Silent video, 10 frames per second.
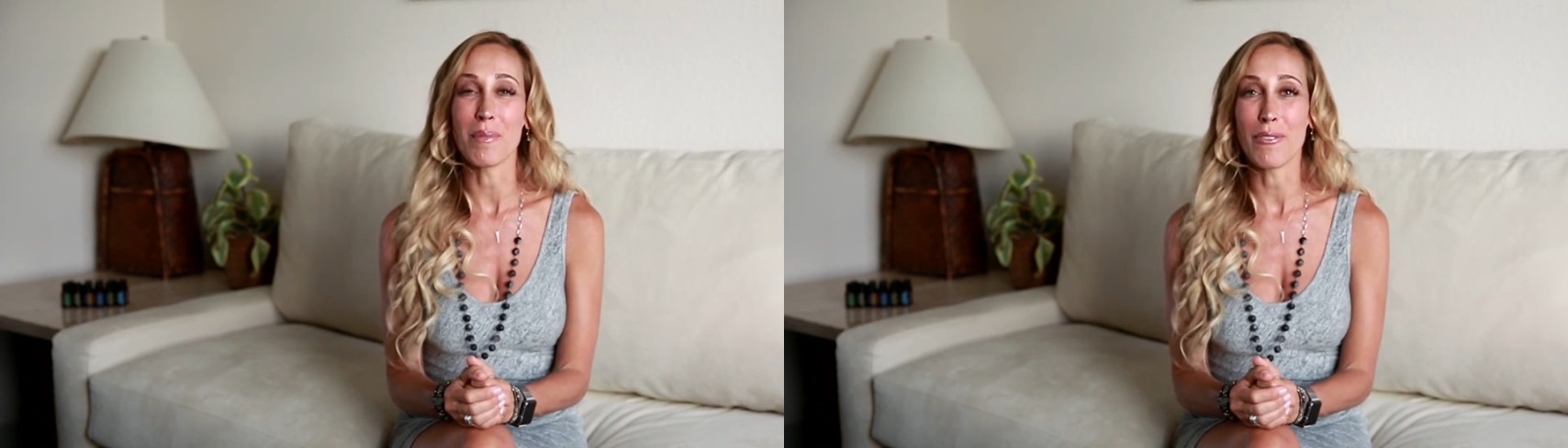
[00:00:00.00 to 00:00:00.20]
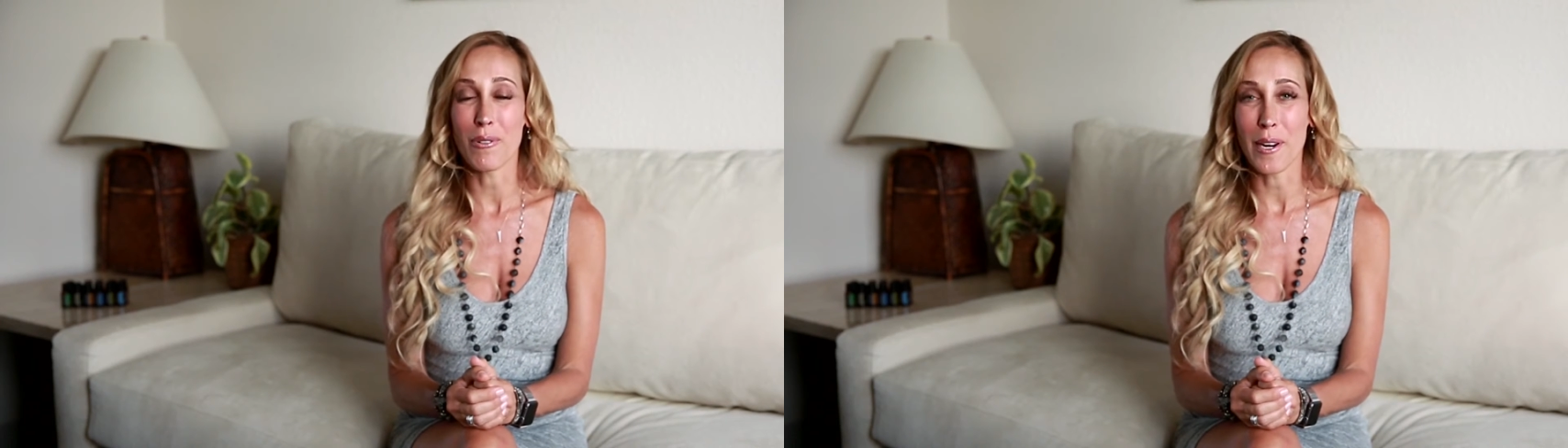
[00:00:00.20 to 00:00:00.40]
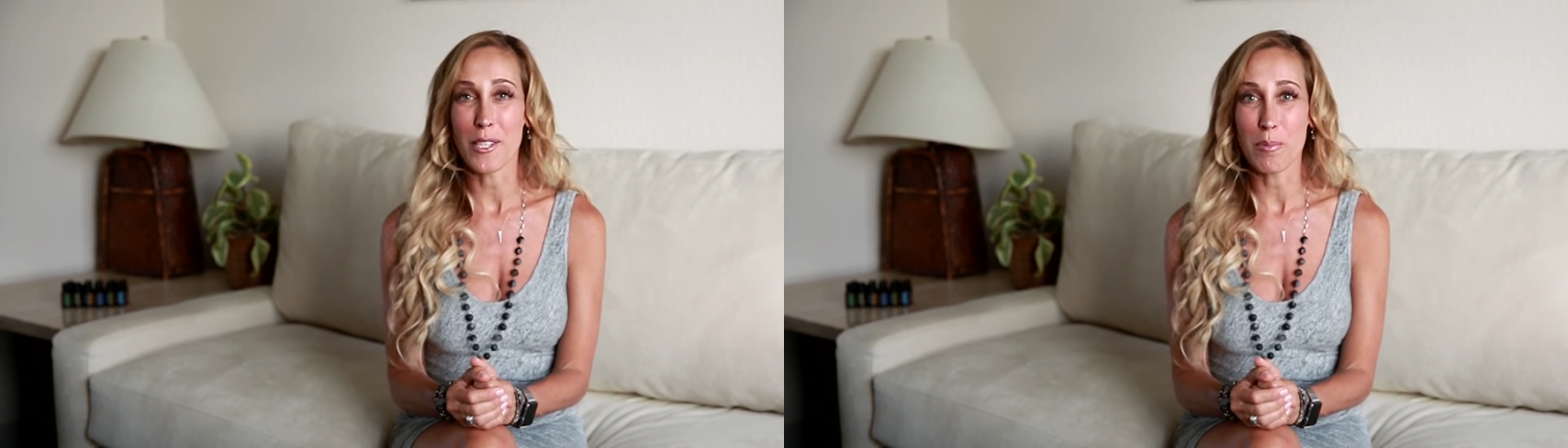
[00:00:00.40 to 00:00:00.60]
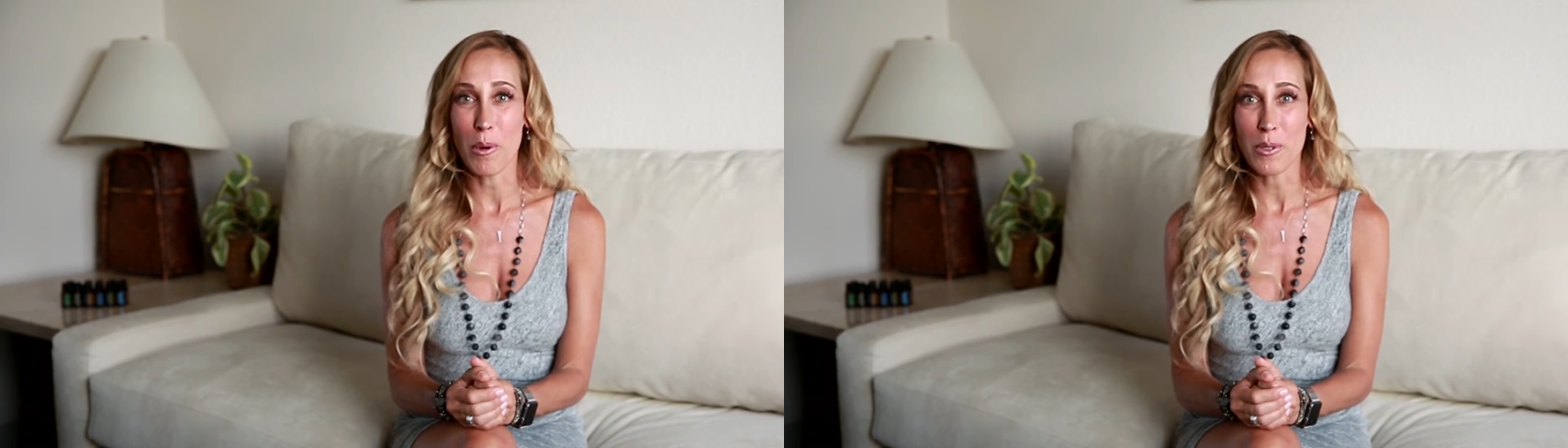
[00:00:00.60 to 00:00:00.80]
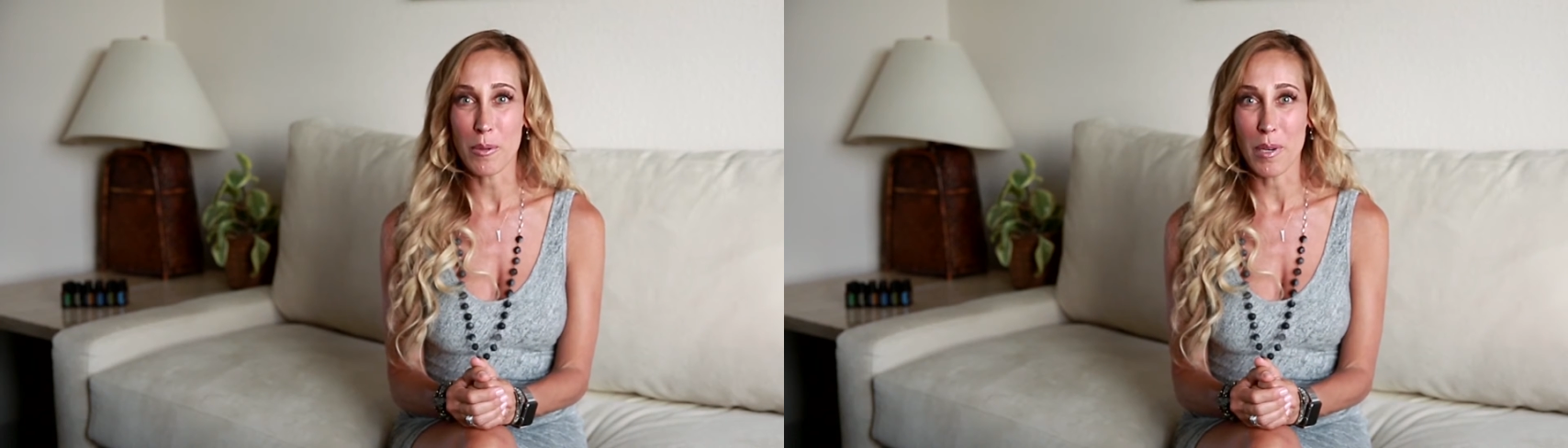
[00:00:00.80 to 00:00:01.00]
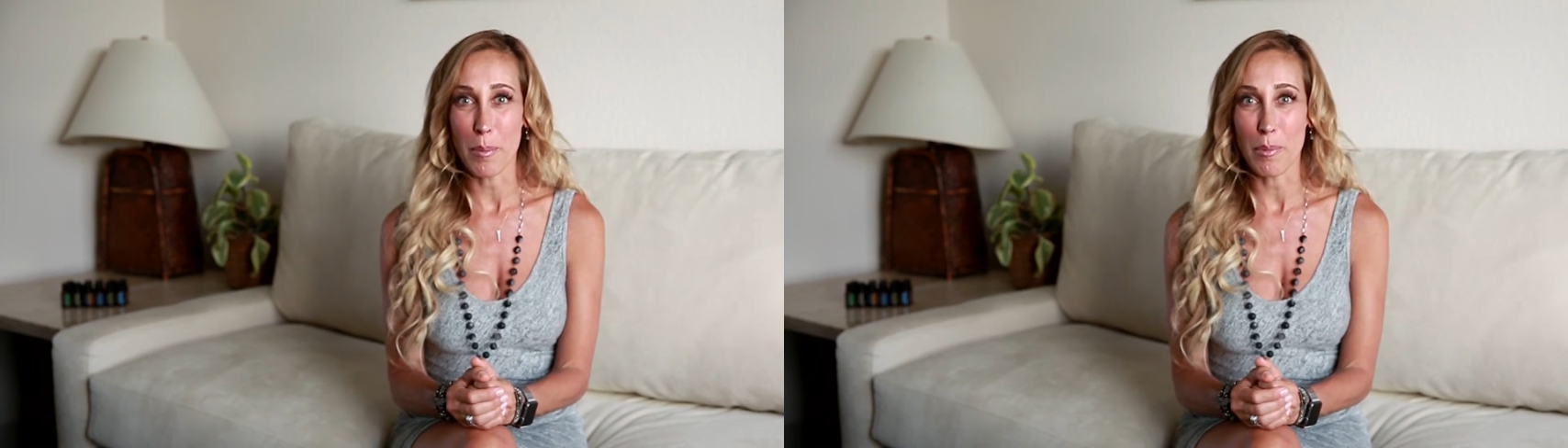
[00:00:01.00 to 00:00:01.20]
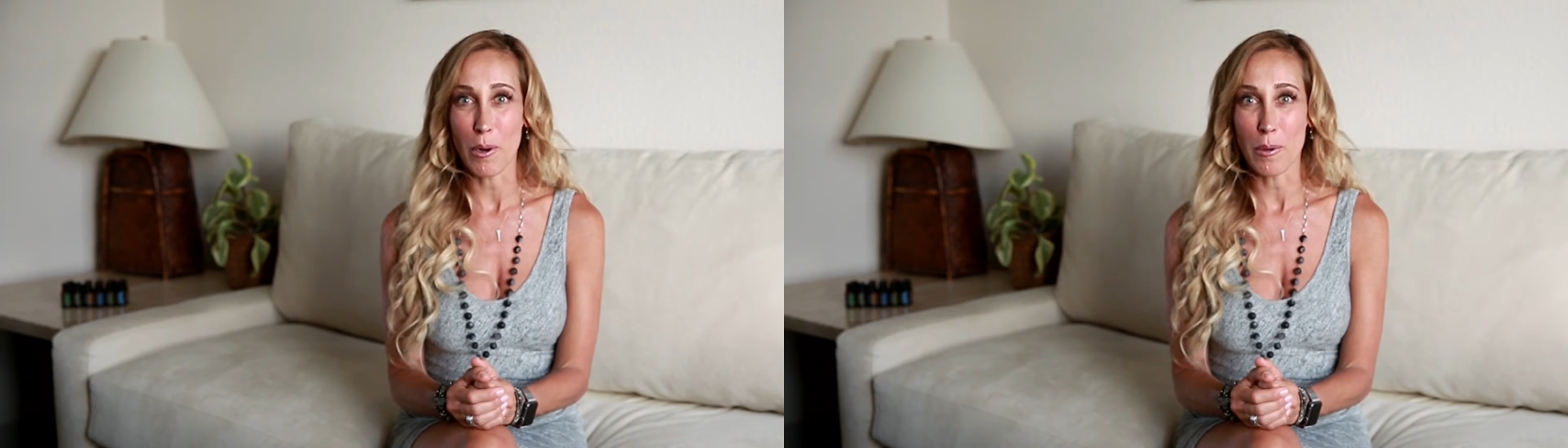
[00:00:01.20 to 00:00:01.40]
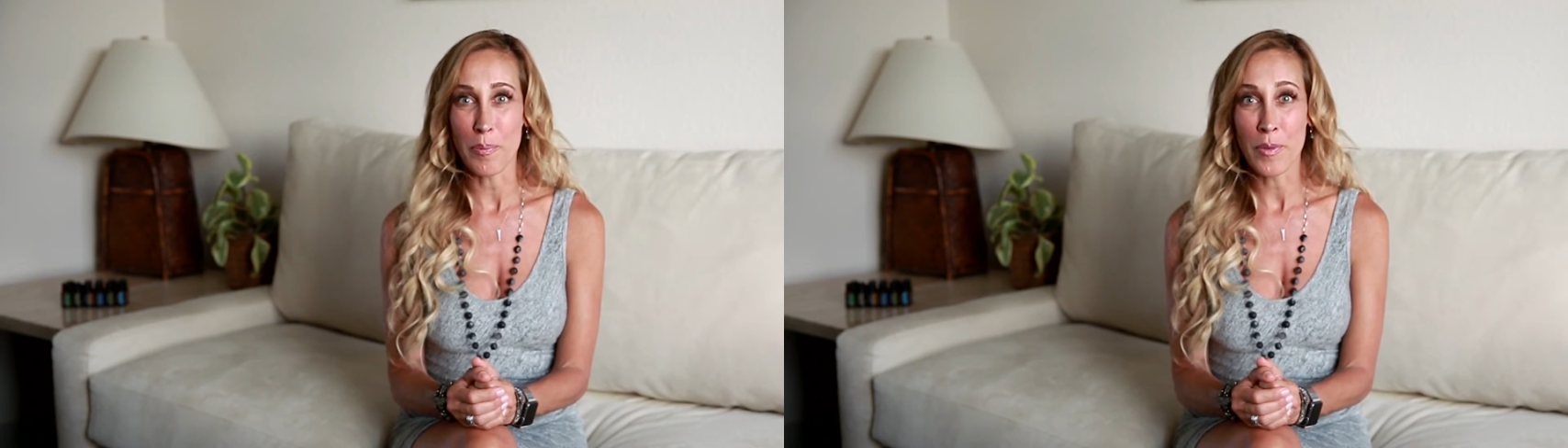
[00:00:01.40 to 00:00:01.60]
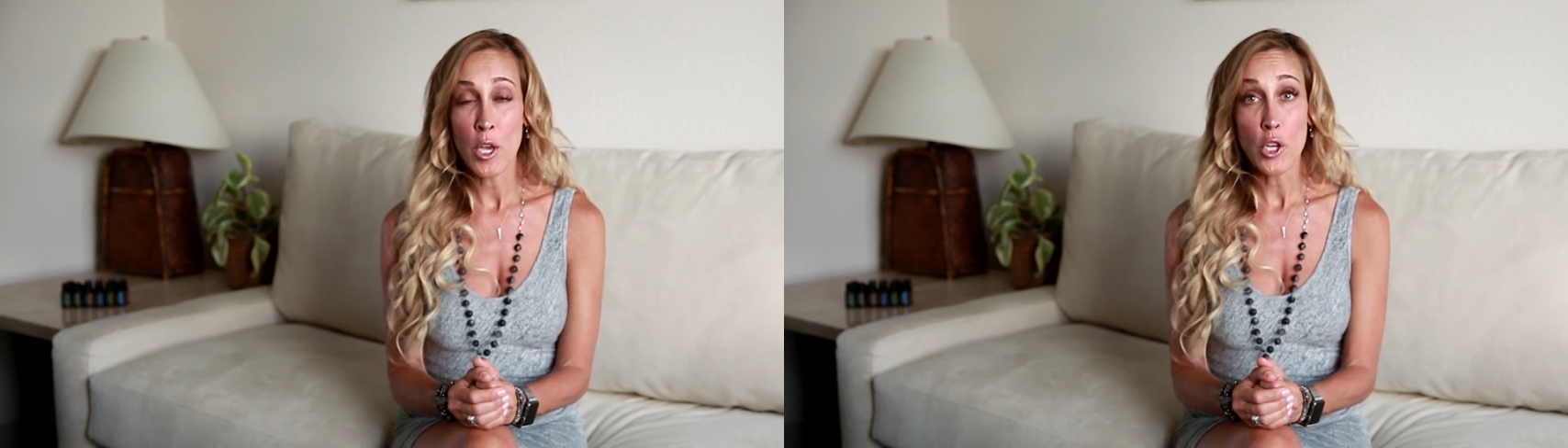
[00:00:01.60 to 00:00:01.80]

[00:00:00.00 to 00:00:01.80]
before I spoke to people,